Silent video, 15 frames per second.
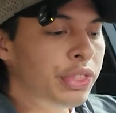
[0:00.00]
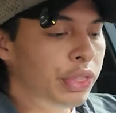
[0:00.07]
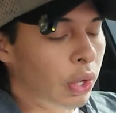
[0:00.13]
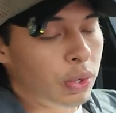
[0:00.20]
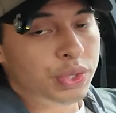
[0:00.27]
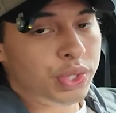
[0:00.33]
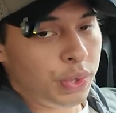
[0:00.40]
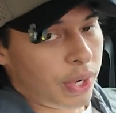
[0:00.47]

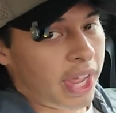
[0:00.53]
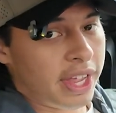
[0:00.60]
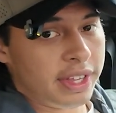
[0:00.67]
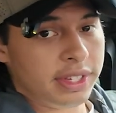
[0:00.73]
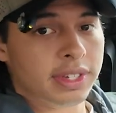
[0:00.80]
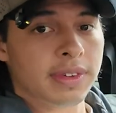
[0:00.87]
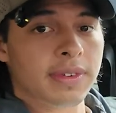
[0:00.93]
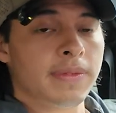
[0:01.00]
those 2
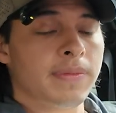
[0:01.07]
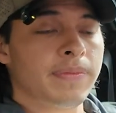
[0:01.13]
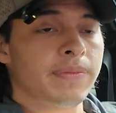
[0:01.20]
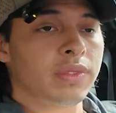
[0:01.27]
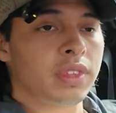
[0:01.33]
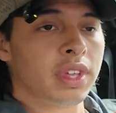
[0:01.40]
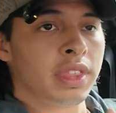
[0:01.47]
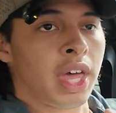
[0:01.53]
days
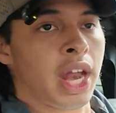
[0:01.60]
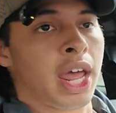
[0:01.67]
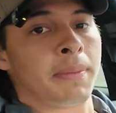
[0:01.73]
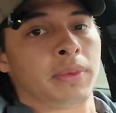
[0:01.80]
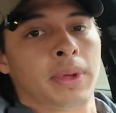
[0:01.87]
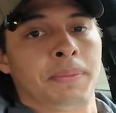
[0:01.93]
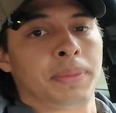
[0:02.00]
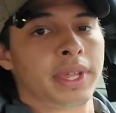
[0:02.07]
that
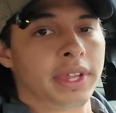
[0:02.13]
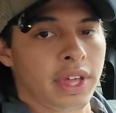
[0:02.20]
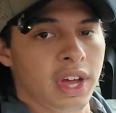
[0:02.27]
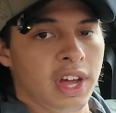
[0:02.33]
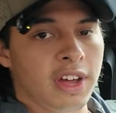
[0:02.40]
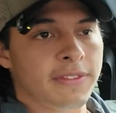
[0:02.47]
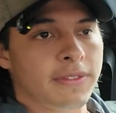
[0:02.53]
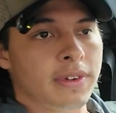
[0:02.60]
I'm completely
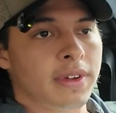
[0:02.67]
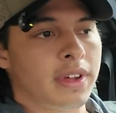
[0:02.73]
off,